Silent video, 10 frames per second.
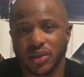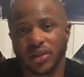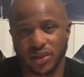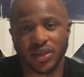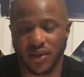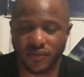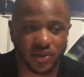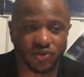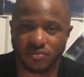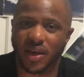He's
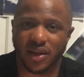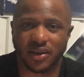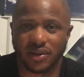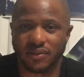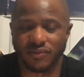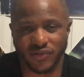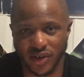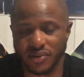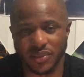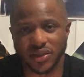definitely dramatic,
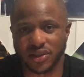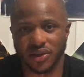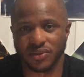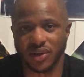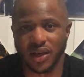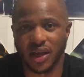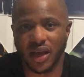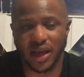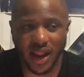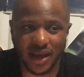very much so.
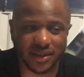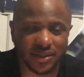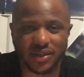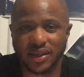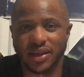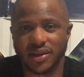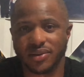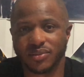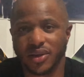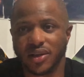And I can see
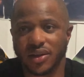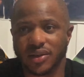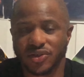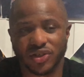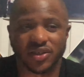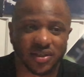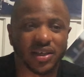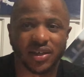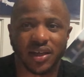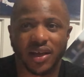him just
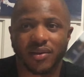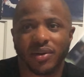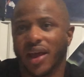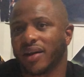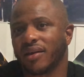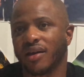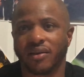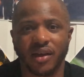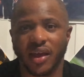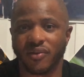sitting there and be like,
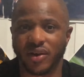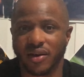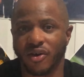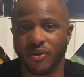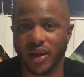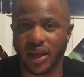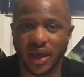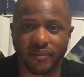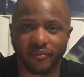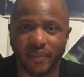I ain't ready to go in
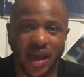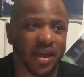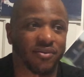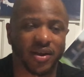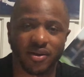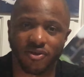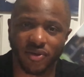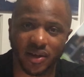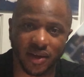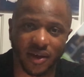yet. I ain't ready to go
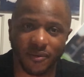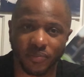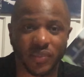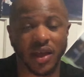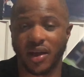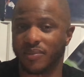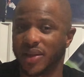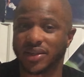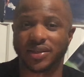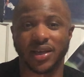in yet. Now, I'm
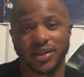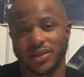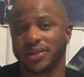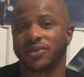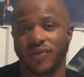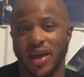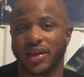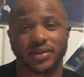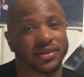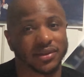not saying this is
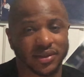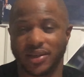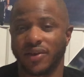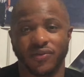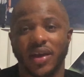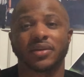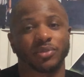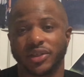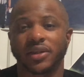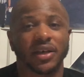facts. This ain't fact,
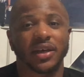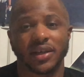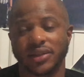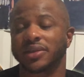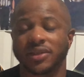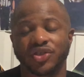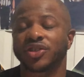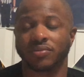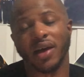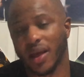but this is
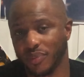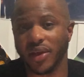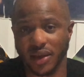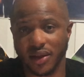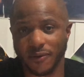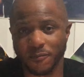just my opinion.